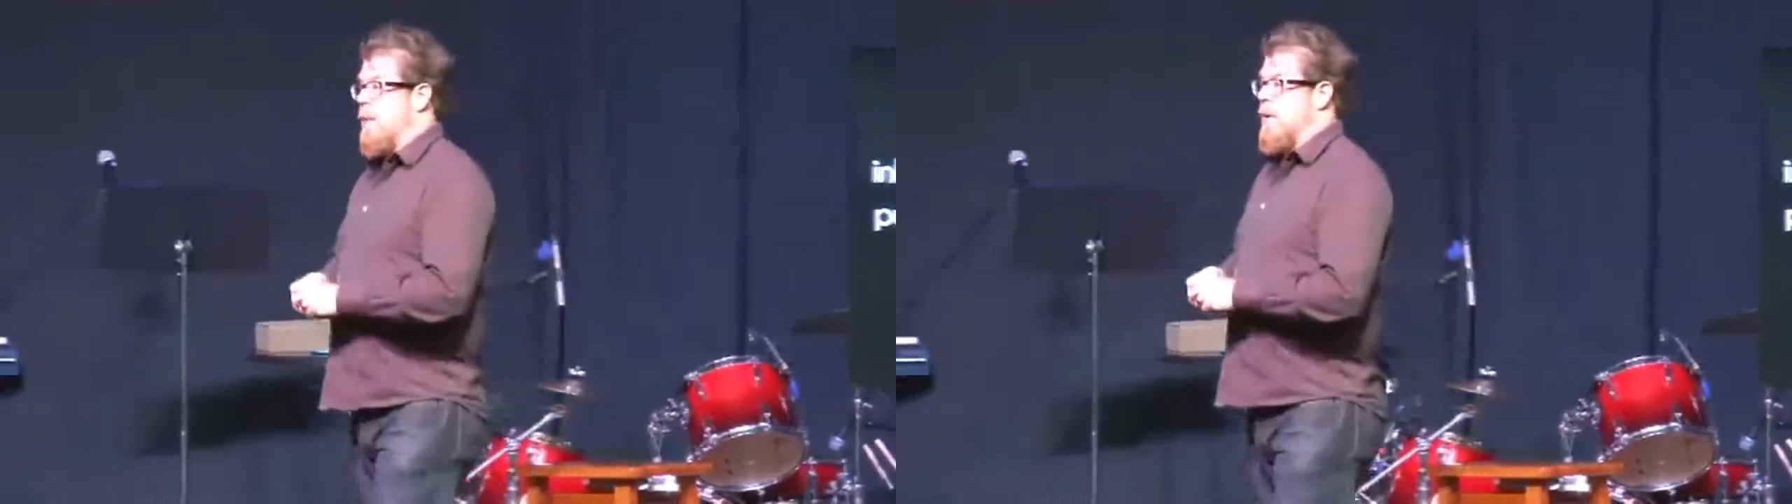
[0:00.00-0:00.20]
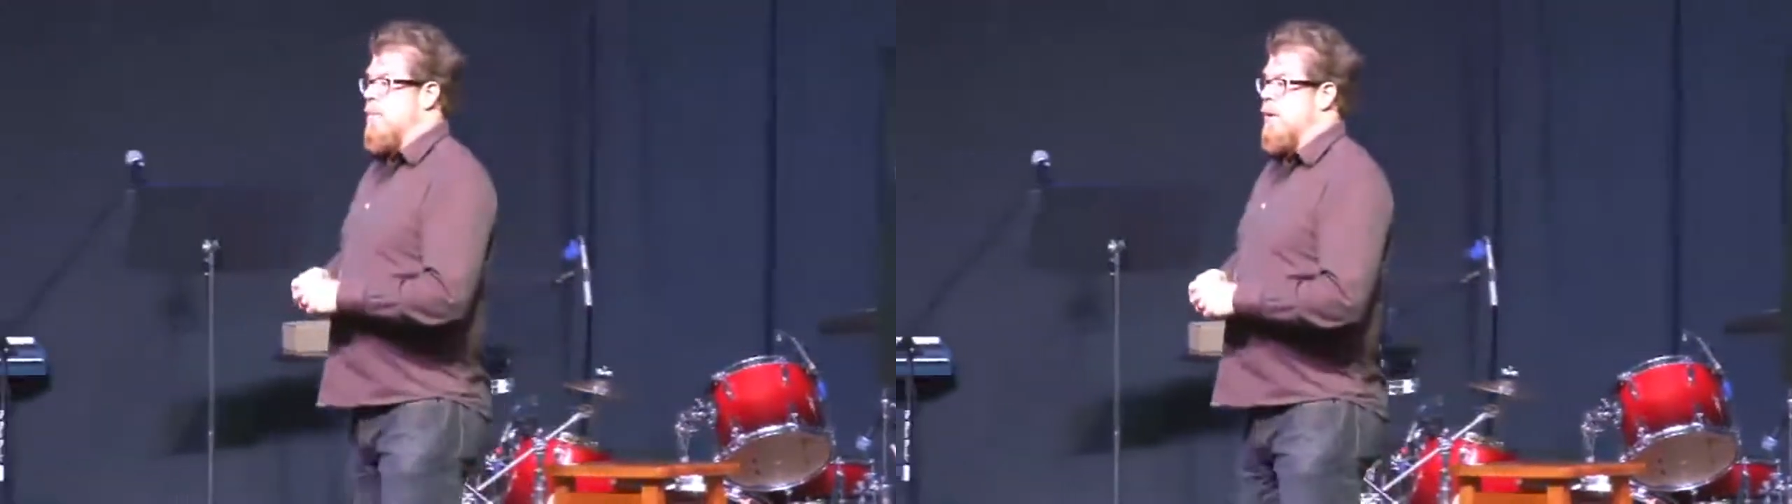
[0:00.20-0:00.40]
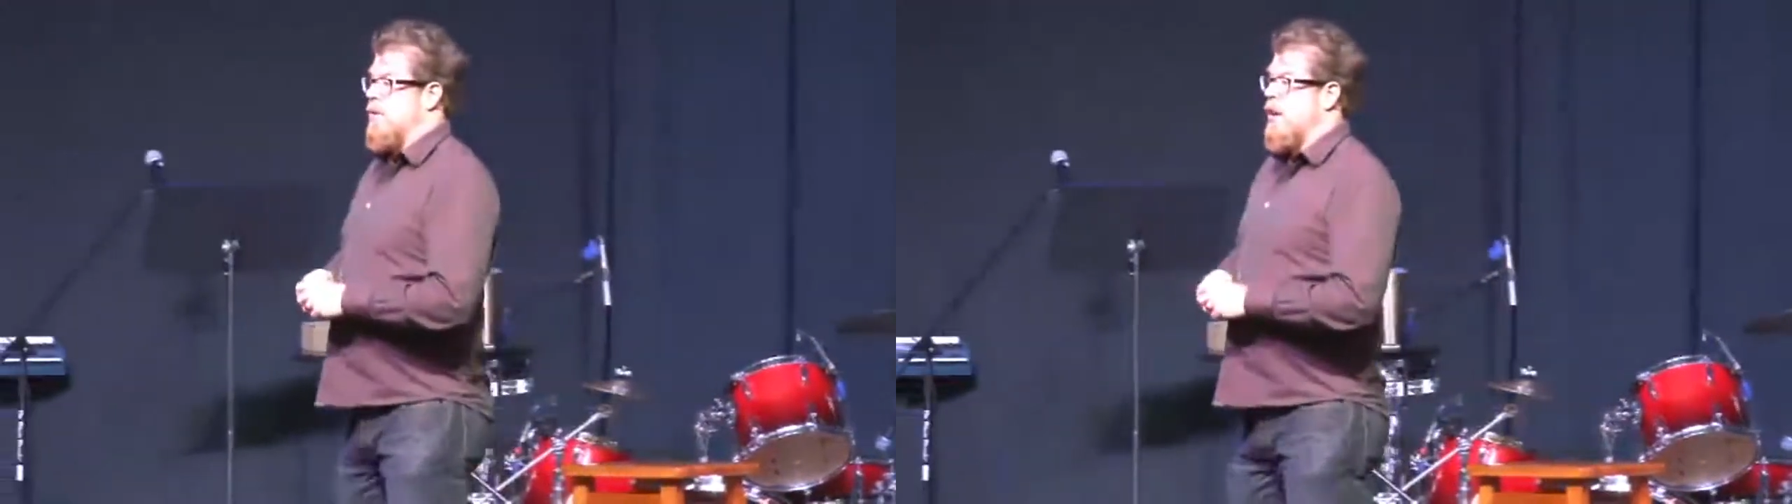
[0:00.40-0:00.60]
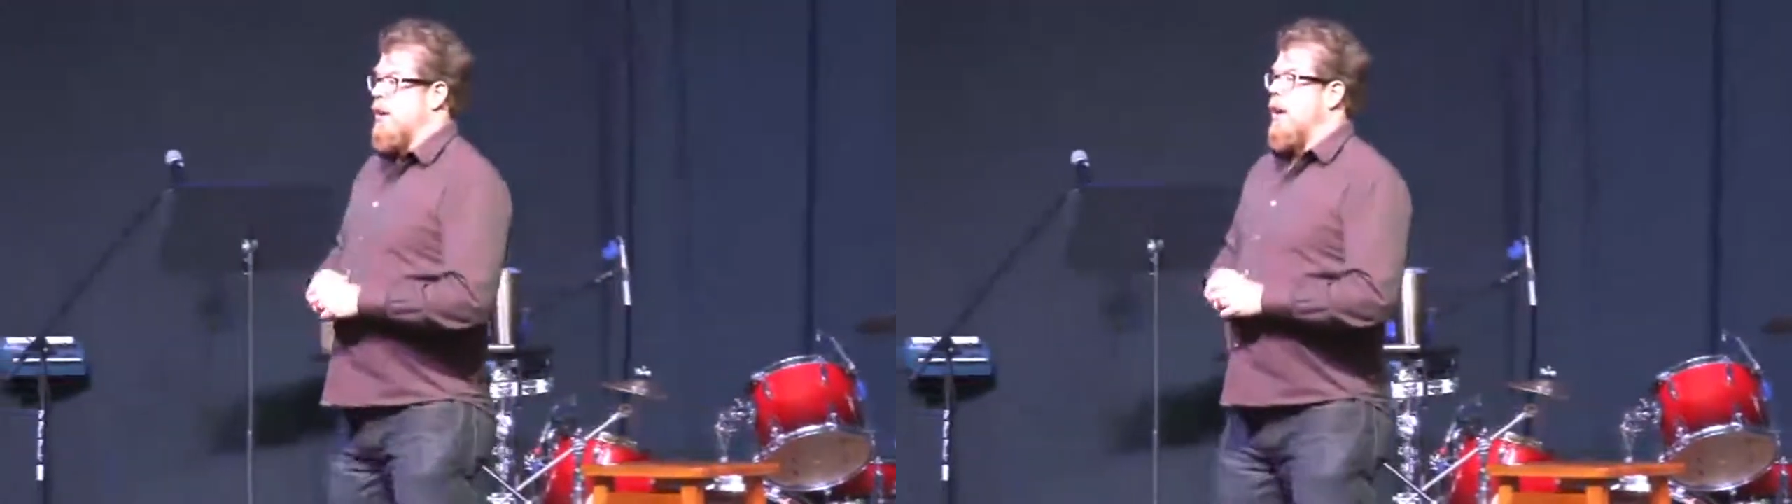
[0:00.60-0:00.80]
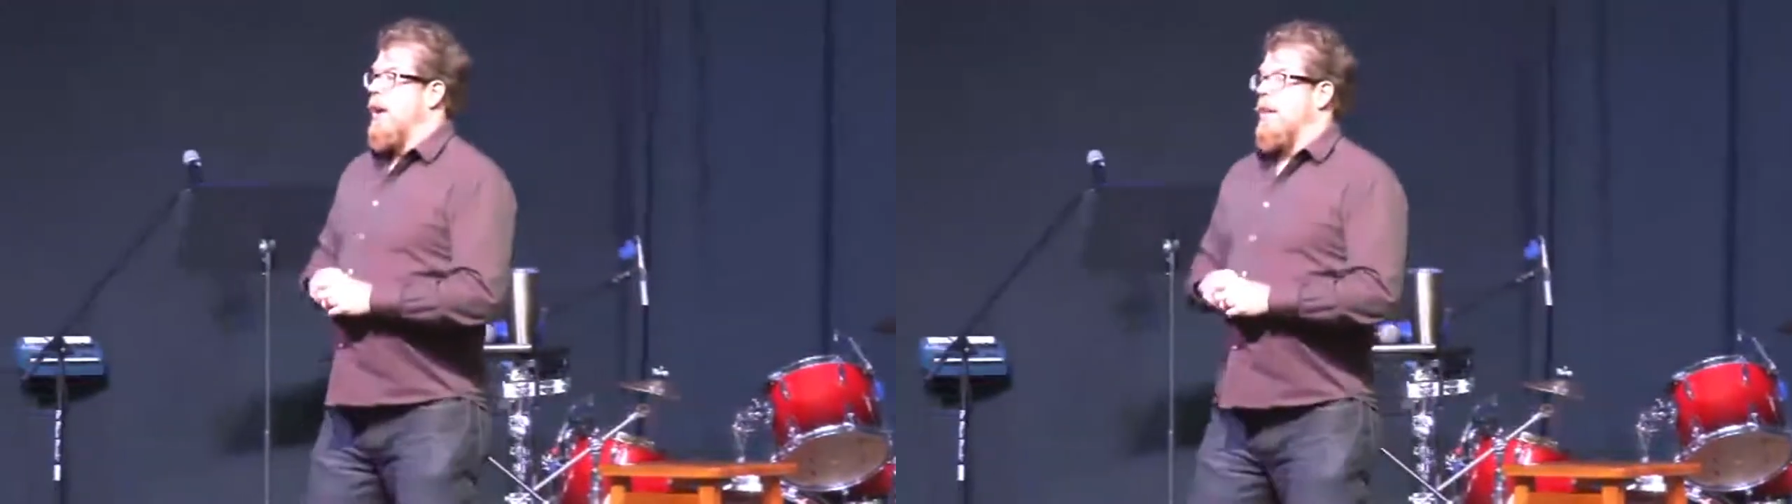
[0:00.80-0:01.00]
members,
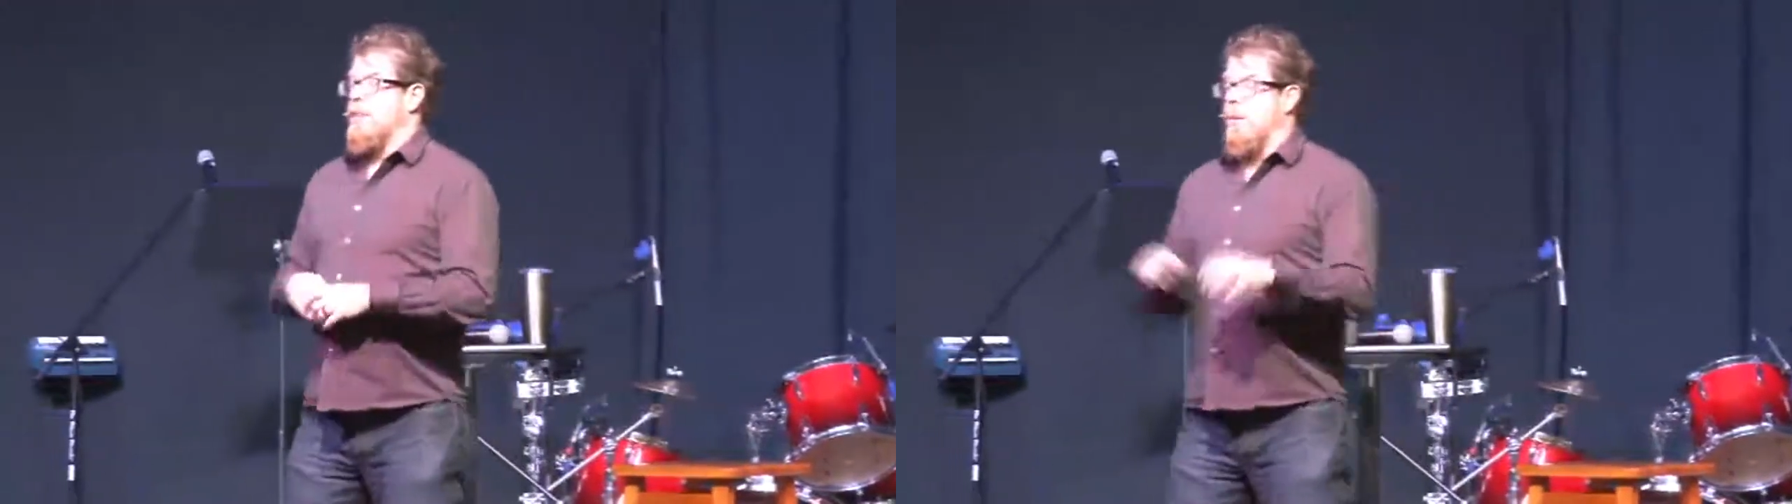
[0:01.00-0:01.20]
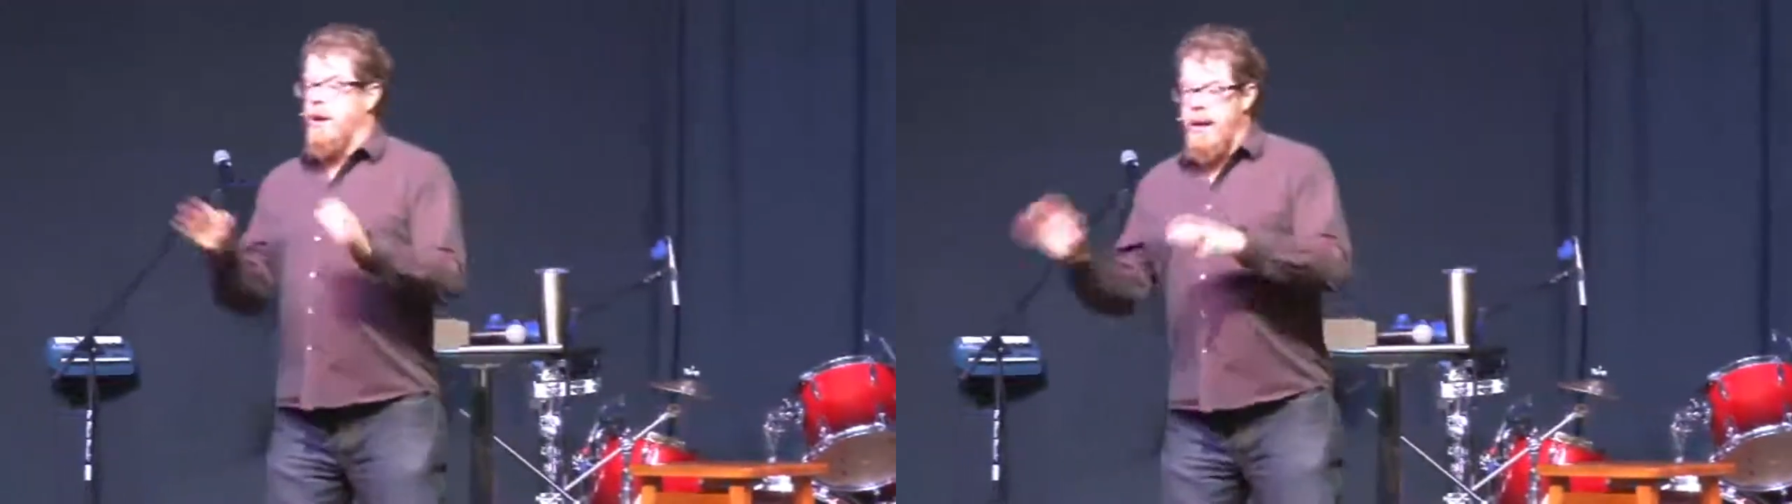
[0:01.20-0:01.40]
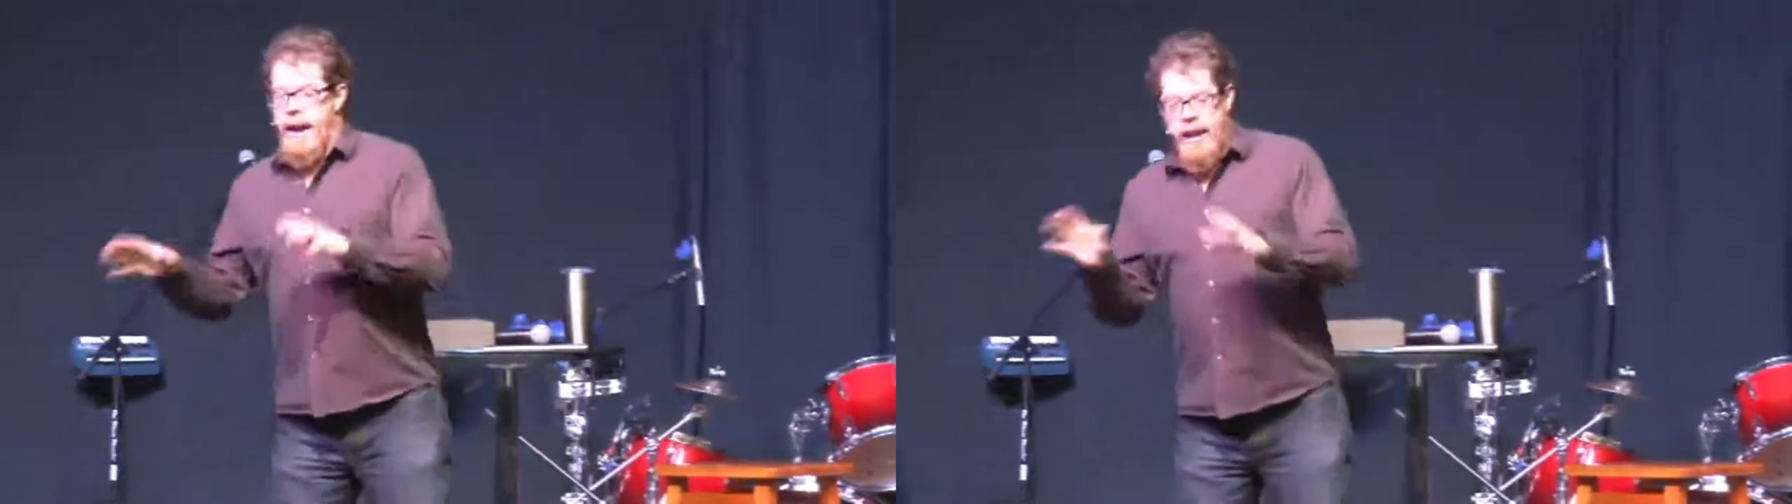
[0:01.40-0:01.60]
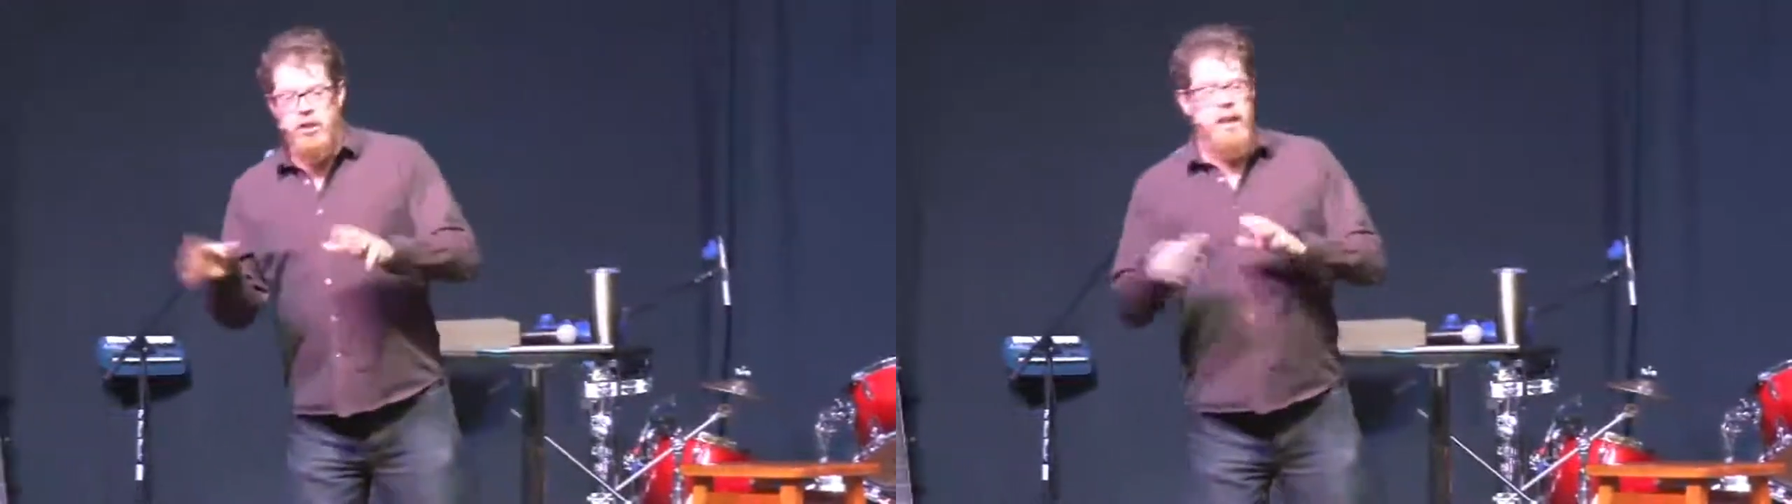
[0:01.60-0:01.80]
and so I wanted to answer